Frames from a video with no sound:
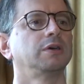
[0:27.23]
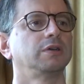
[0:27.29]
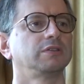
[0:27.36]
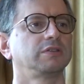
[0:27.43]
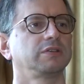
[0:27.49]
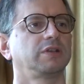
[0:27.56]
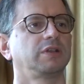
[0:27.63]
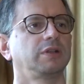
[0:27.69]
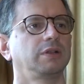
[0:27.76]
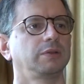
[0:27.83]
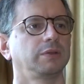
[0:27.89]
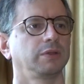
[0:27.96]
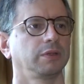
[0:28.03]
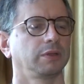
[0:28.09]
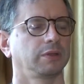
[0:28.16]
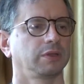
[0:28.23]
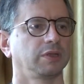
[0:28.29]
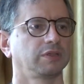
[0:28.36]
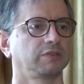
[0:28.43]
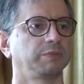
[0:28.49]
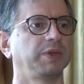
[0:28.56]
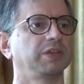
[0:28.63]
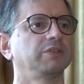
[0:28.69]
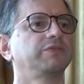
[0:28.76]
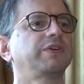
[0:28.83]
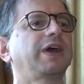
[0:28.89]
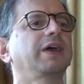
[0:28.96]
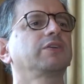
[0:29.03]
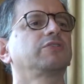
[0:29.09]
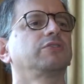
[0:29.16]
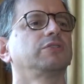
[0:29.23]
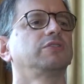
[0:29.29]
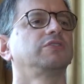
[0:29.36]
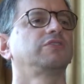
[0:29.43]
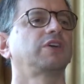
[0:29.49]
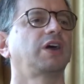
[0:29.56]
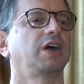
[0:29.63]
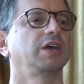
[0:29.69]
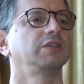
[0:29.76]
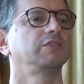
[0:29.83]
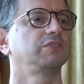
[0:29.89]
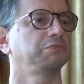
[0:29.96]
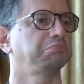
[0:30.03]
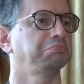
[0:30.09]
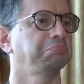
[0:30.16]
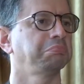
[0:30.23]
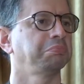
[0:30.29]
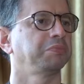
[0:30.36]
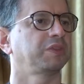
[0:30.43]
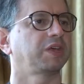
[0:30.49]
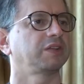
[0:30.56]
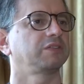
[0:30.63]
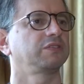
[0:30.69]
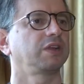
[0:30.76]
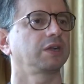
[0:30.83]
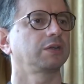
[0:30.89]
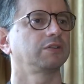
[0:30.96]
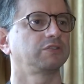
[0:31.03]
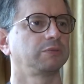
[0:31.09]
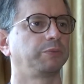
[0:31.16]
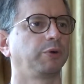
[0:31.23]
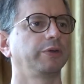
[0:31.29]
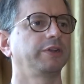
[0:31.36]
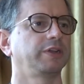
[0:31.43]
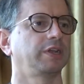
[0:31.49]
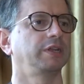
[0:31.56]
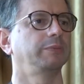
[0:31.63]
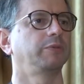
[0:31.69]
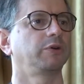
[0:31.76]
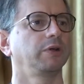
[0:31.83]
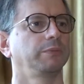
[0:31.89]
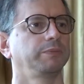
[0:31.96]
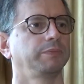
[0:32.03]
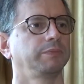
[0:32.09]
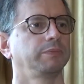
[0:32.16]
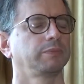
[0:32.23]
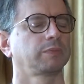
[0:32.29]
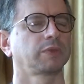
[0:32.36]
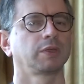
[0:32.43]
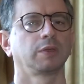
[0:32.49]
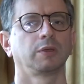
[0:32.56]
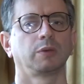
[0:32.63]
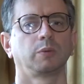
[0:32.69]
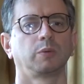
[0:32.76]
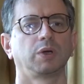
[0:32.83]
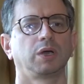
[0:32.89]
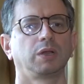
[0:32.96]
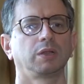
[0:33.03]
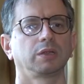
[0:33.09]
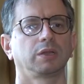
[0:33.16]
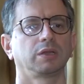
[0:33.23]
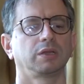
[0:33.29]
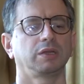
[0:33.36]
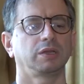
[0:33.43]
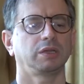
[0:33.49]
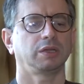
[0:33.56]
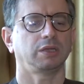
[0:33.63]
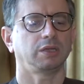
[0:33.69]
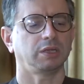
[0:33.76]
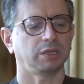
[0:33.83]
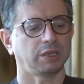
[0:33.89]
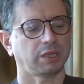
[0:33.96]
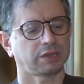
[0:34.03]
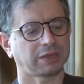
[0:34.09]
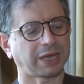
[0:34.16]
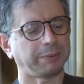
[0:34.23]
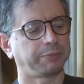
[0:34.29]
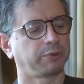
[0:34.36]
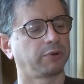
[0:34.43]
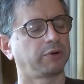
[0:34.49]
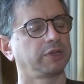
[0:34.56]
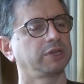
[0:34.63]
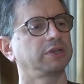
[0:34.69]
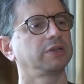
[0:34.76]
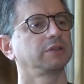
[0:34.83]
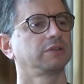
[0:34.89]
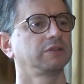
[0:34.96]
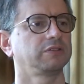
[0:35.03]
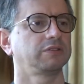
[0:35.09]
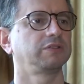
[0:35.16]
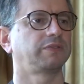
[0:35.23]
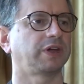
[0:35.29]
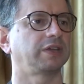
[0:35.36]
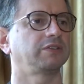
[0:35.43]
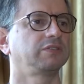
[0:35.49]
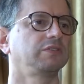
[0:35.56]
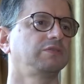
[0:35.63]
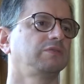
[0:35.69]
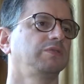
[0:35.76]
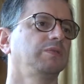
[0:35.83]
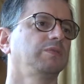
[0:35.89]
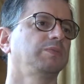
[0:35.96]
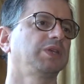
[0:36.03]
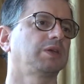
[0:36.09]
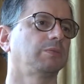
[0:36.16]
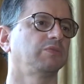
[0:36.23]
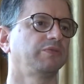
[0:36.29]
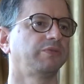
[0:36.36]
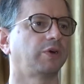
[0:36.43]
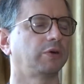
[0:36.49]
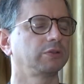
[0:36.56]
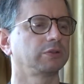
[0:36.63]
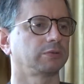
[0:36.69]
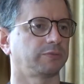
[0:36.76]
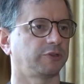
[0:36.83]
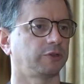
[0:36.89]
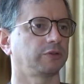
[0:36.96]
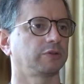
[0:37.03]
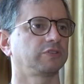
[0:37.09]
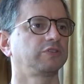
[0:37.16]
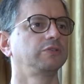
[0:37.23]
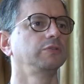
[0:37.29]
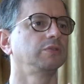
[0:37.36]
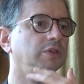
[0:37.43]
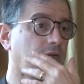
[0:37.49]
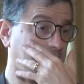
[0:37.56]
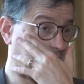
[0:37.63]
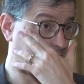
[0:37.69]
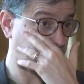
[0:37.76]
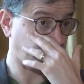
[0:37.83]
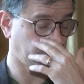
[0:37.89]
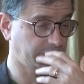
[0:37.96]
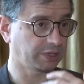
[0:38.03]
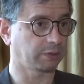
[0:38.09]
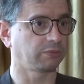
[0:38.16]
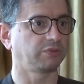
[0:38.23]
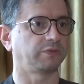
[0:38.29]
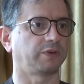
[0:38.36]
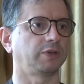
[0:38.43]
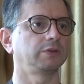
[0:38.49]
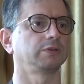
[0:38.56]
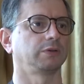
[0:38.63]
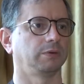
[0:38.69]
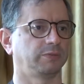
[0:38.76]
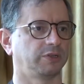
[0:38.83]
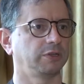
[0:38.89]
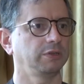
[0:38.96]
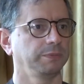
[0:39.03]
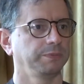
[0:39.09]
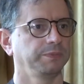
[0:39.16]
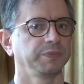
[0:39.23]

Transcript: until its manufacturer decides that it's not going to support it anymore. Well, at that point, this device is, becomes vulnerable, or soon thereafter, it becomes vulnerable